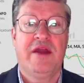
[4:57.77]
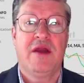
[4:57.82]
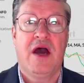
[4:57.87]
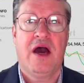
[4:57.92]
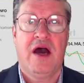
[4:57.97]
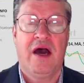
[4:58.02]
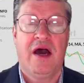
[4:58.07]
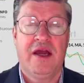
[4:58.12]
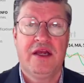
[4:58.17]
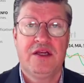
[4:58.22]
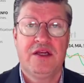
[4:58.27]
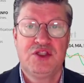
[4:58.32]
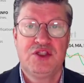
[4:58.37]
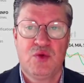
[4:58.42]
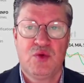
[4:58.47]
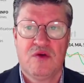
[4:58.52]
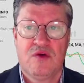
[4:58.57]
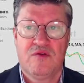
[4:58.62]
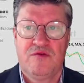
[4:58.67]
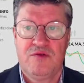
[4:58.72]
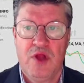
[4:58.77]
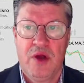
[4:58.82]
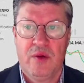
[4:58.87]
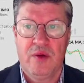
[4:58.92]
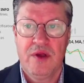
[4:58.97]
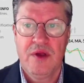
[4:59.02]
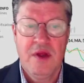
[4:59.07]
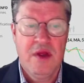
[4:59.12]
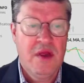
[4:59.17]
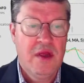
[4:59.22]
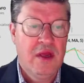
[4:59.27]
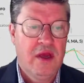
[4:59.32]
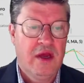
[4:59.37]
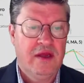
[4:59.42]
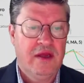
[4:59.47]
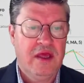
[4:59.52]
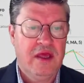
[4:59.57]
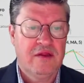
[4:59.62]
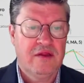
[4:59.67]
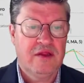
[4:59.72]
that high short float.
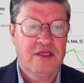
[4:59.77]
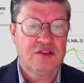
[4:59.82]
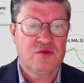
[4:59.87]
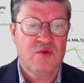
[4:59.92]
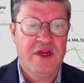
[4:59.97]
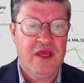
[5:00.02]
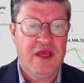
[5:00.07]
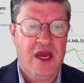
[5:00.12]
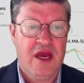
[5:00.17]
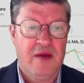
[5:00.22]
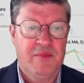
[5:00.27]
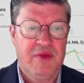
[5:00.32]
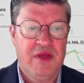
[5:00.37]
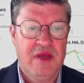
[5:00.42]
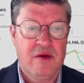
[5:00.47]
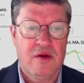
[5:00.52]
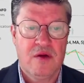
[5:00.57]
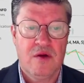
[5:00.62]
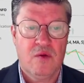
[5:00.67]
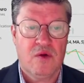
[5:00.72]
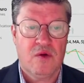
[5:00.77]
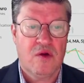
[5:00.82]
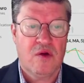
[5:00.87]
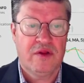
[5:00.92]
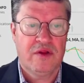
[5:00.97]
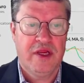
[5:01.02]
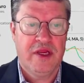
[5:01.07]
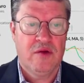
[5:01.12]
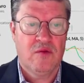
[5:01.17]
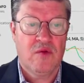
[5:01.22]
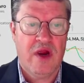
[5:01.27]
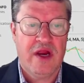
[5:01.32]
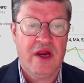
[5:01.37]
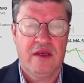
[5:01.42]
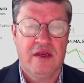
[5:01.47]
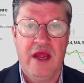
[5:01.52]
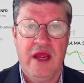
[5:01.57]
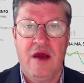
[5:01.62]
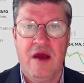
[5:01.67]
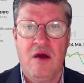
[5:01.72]
Again, let's recap here. Currently
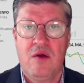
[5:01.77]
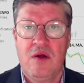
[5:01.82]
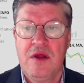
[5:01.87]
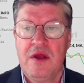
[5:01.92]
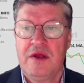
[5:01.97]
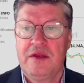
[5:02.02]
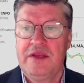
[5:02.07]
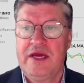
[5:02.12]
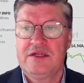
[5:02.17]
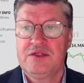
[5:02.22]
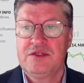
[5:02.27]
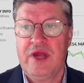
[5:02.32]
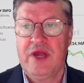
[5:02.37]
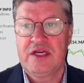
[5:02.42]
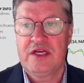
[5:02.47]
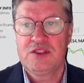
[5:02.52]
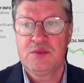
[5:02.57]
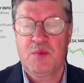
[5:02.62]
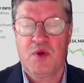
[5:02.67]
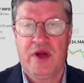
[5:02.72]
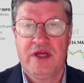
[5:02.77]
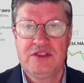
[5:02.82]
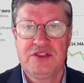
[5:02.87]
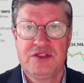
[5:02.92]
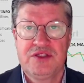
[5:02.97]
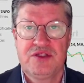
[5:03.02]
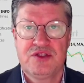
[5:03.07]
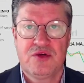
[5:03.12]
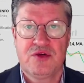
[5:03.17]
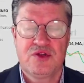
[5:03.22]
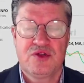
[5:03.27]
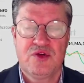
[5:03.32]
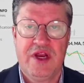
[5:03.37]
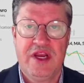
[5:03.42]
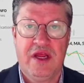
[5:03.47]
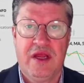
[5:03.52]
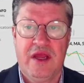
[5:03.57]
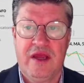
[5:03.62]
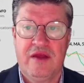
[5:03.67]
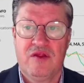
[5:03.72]
right now, Natural gas prices are
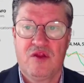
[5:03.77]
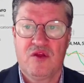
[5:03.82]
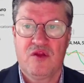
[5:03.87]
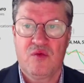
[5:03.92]
trading at